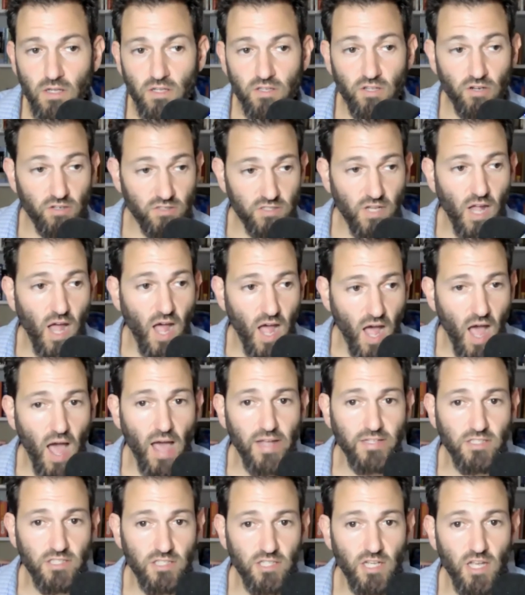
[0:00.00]
there's a
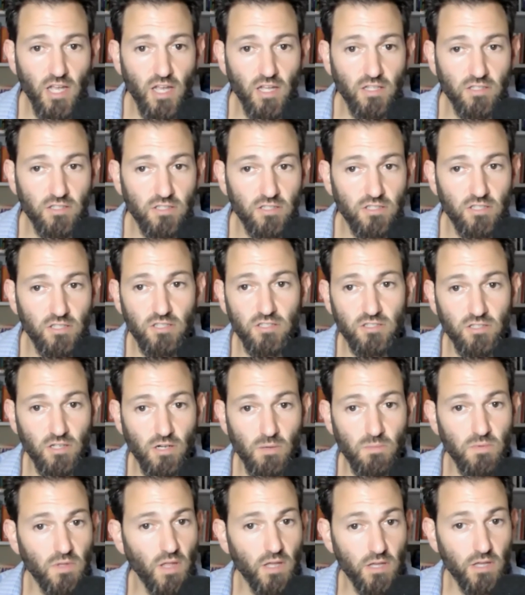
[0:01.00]
high chance she's going
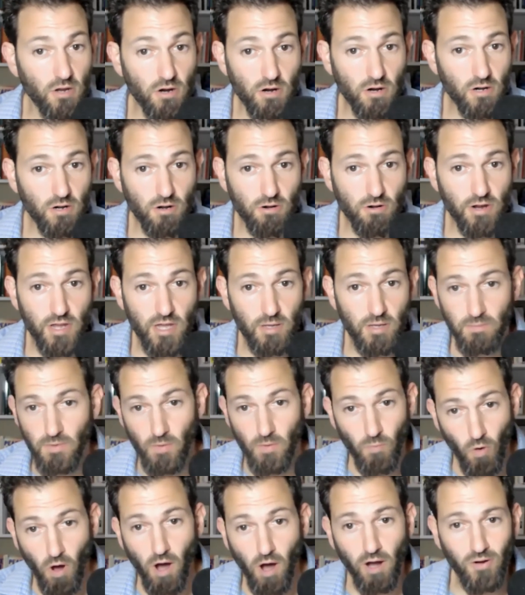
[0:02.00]
to be like, you're a creep,
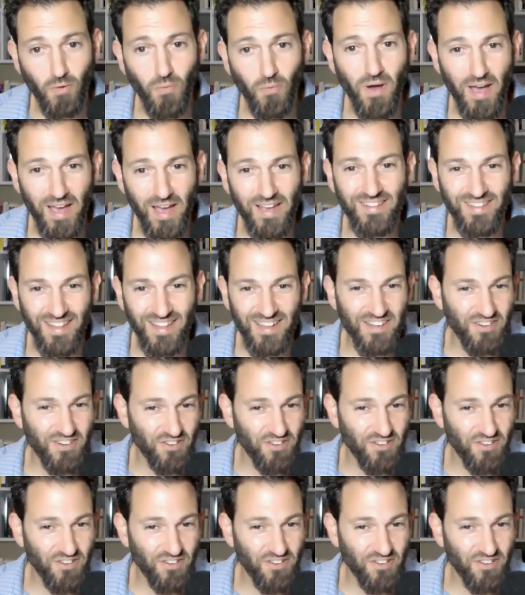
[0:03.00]
and walk away. Like,